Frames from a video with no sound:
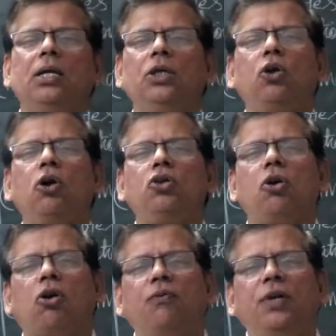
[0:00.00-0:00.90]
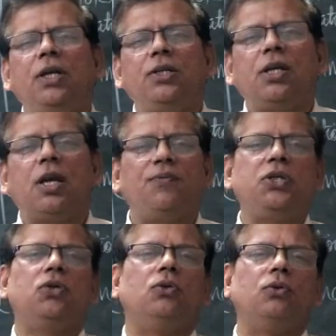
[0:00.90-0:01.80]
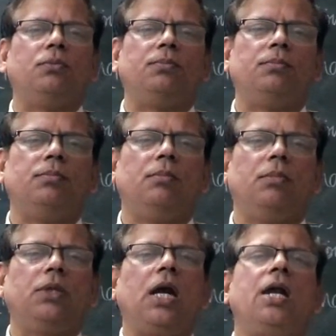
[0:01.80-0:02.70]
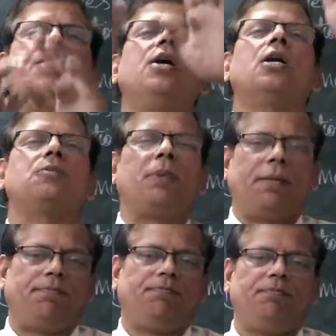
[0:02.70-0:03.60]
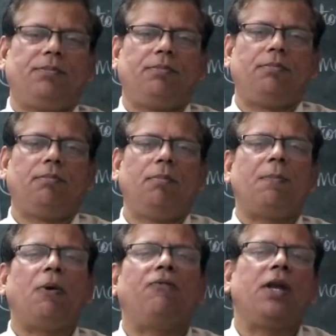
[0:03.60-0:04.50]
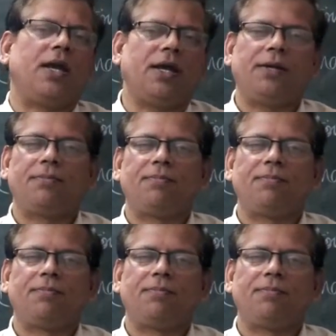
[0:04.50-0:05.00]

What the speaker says: your geography teacher gives you the India's map of India,